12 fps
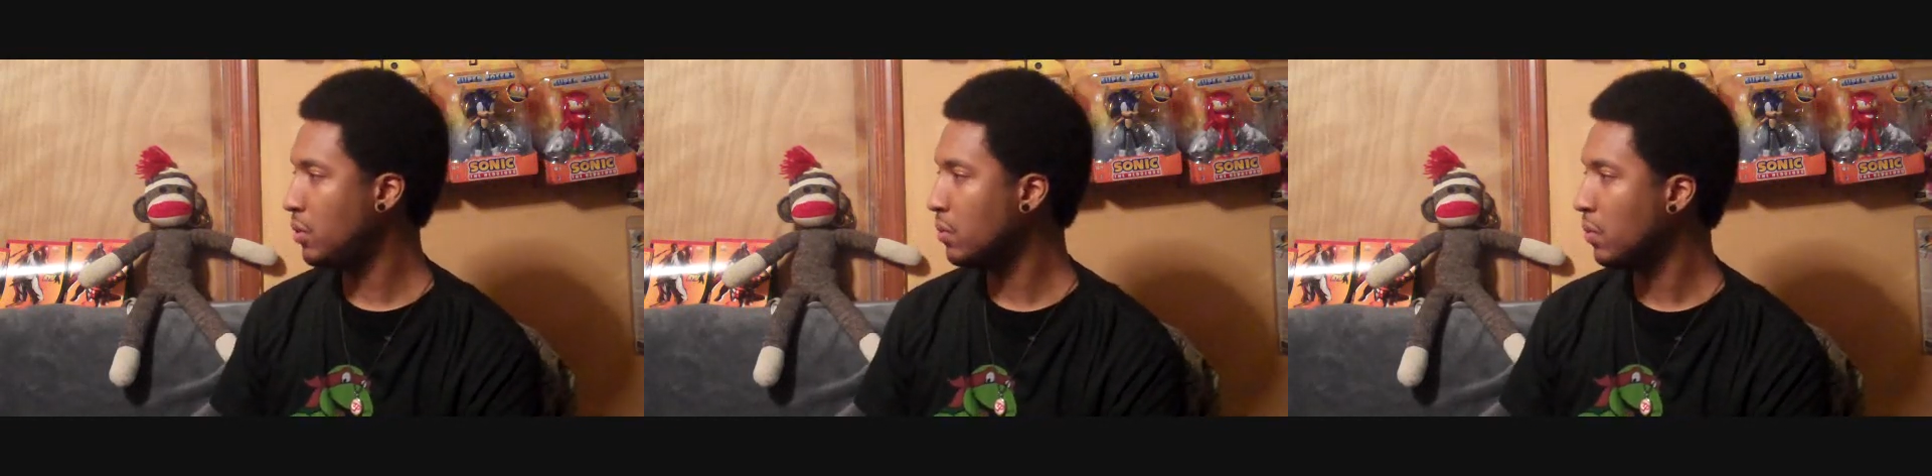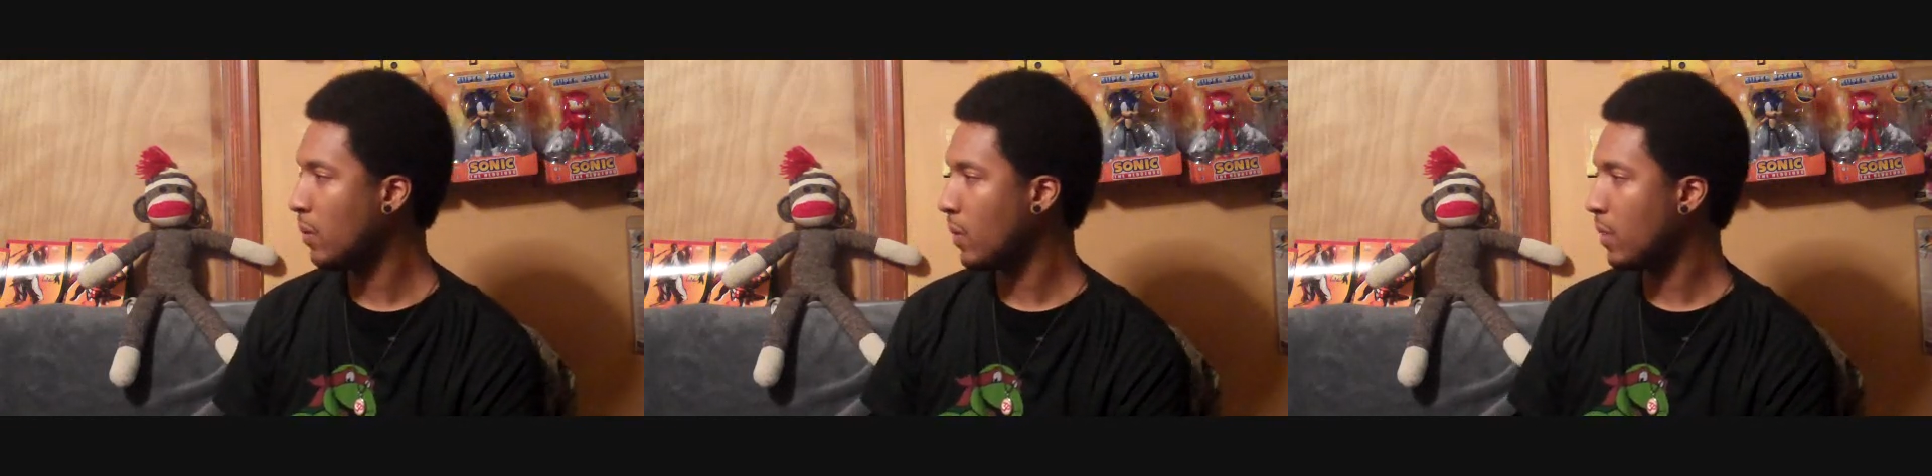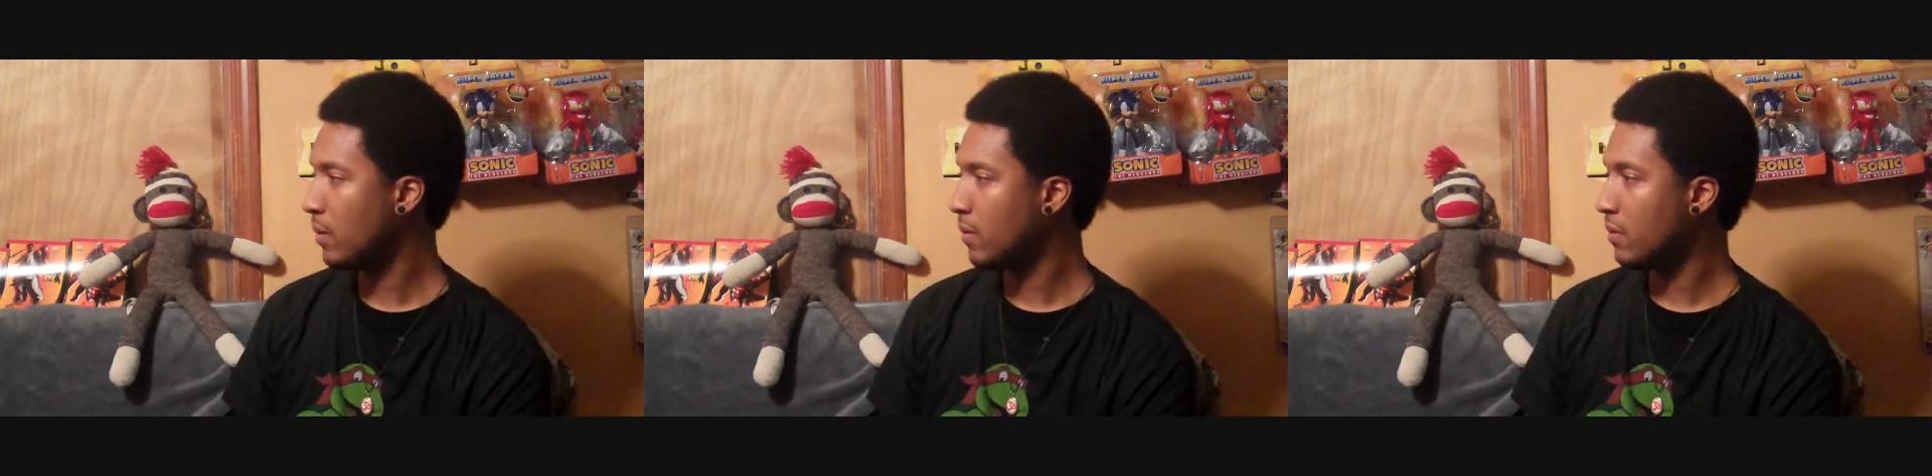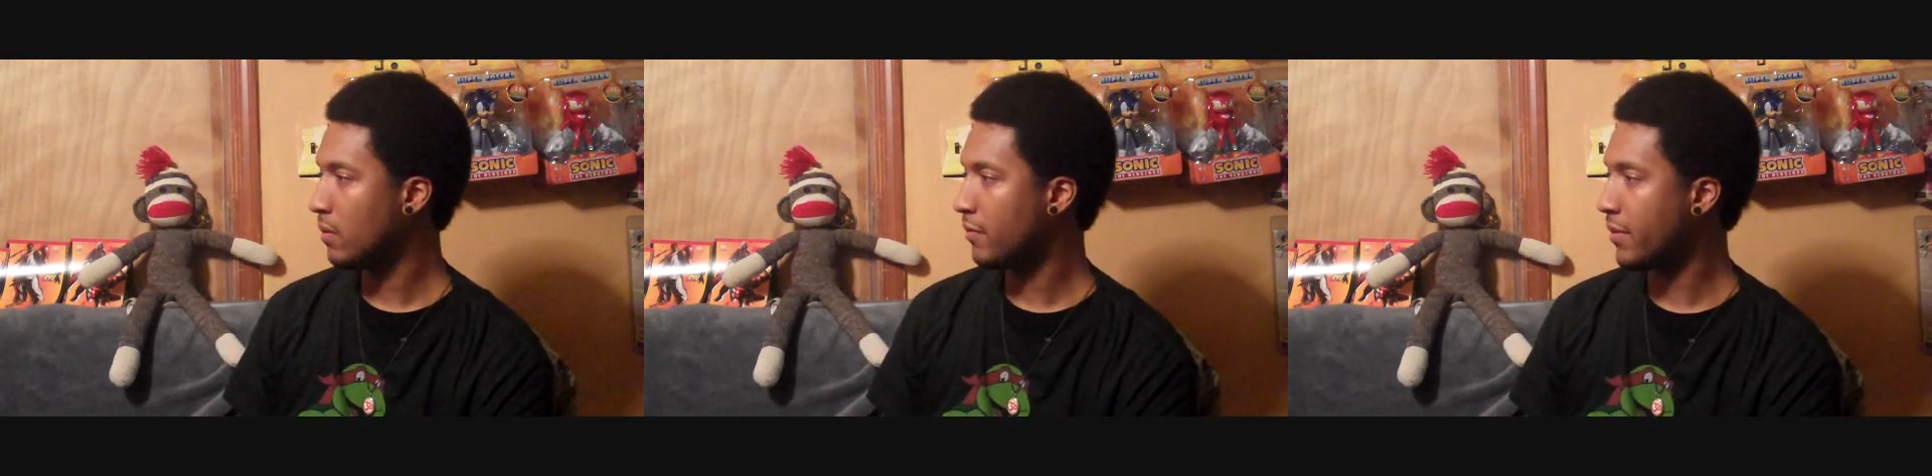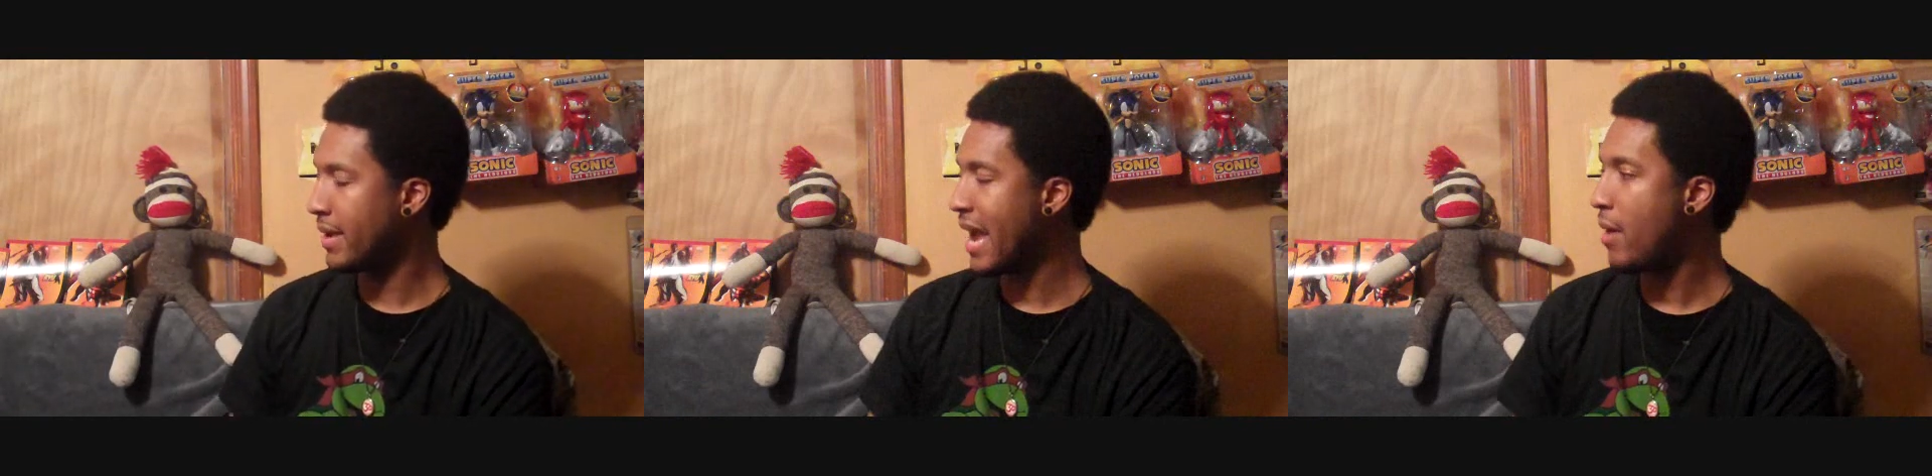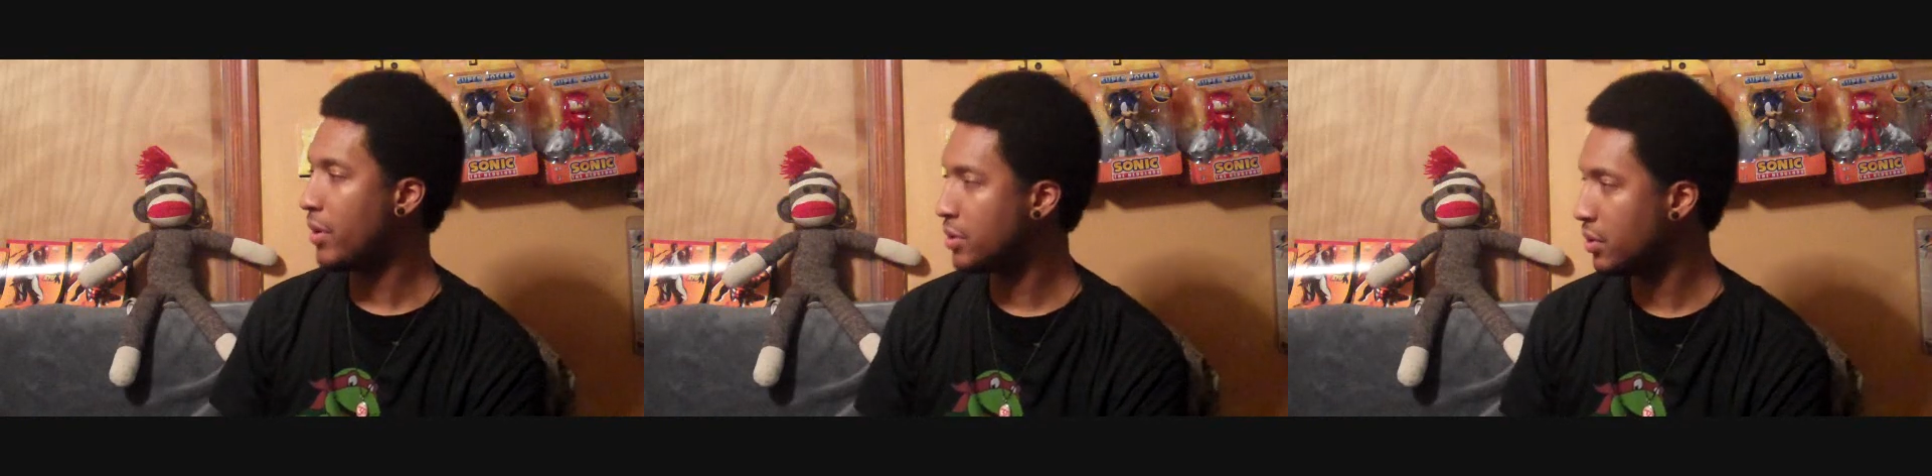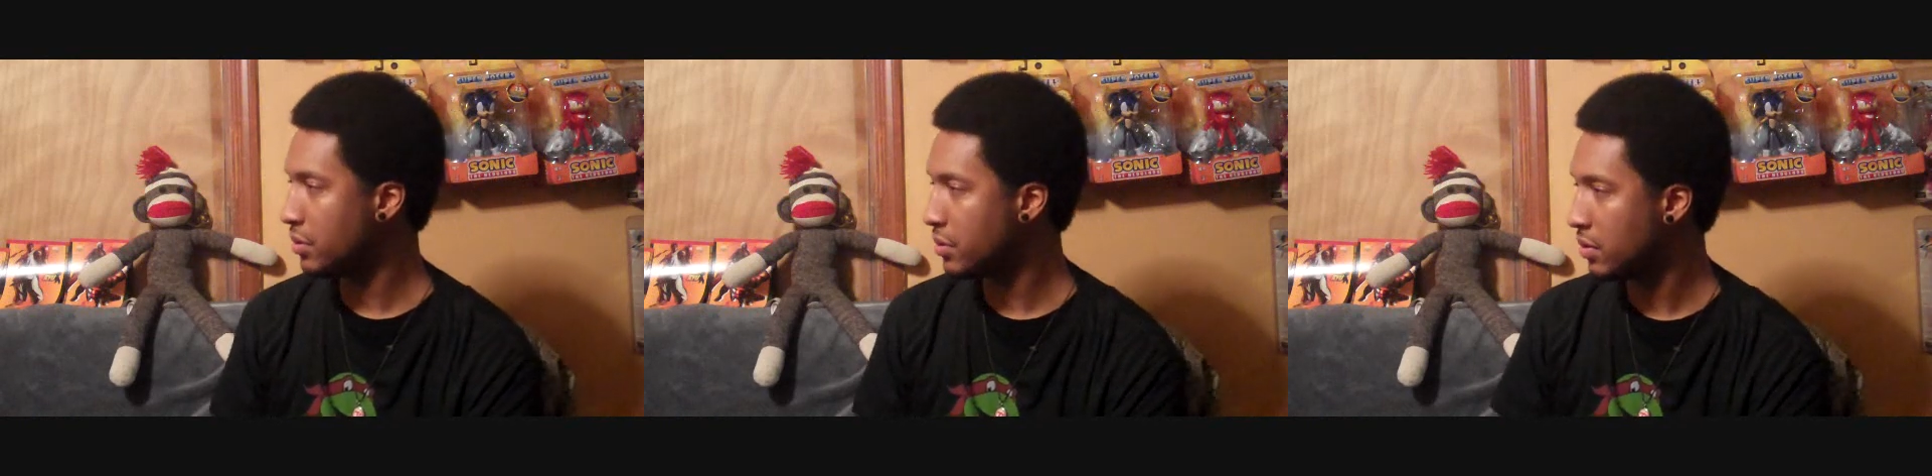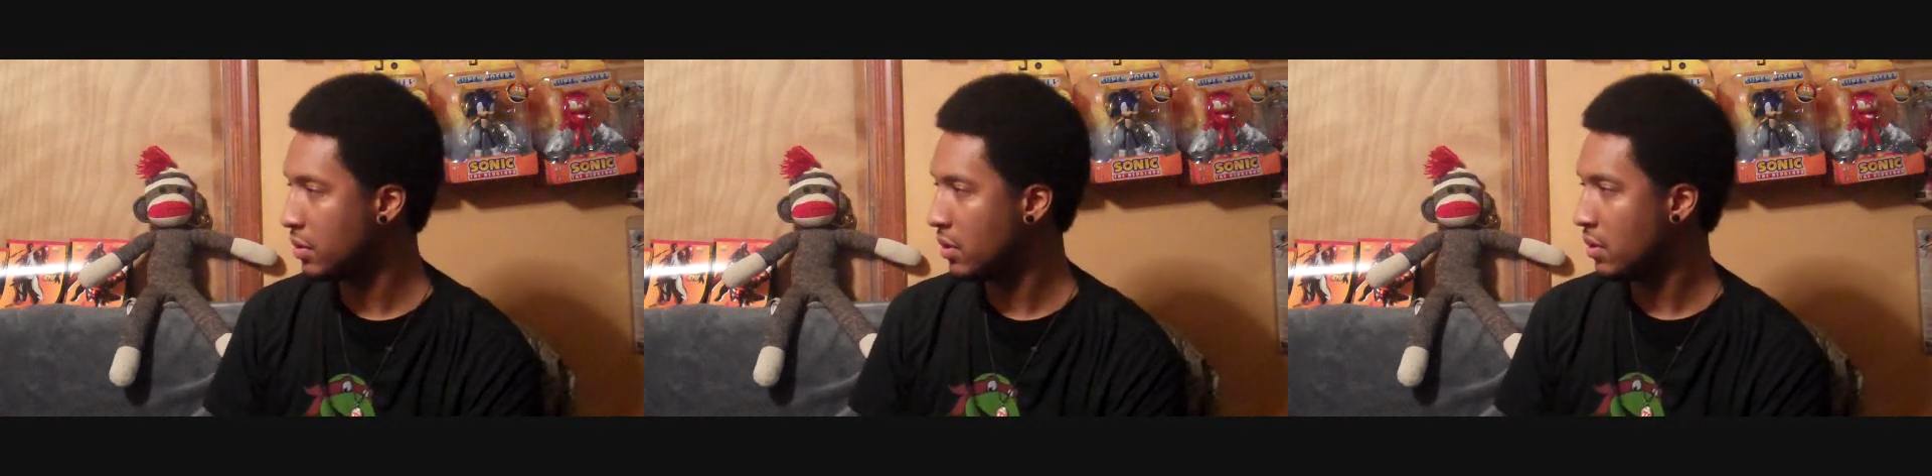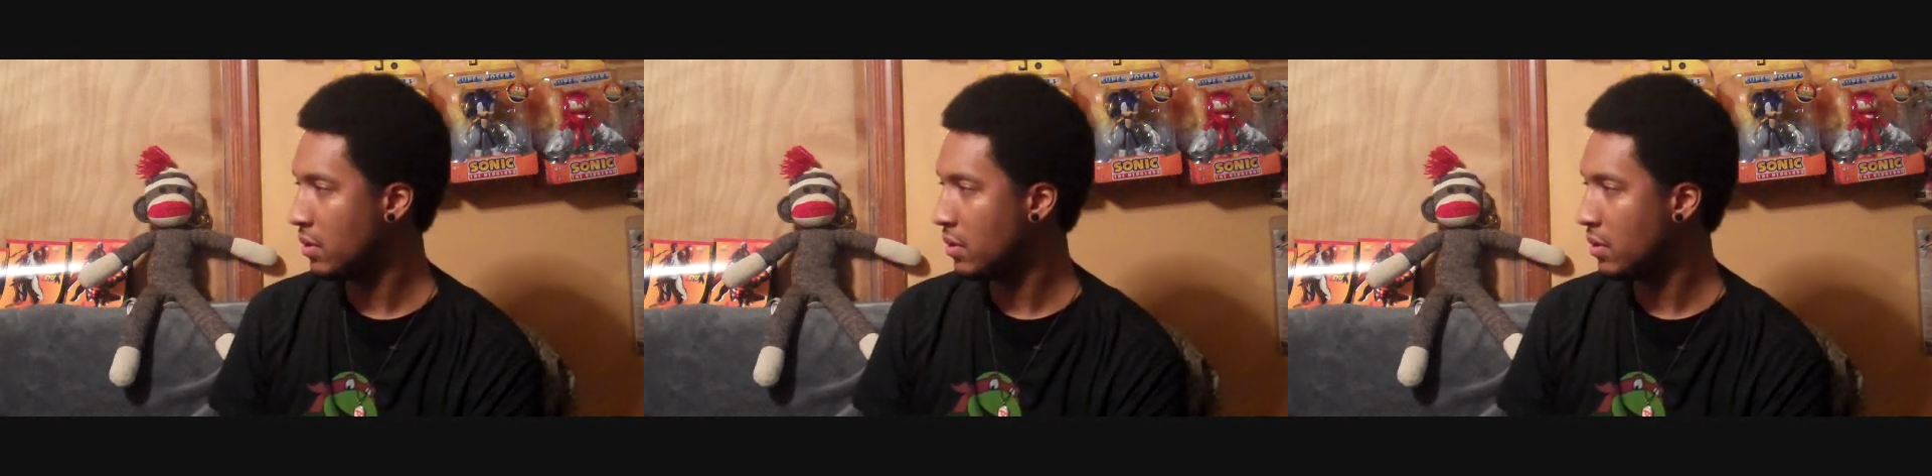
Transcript: you for characters.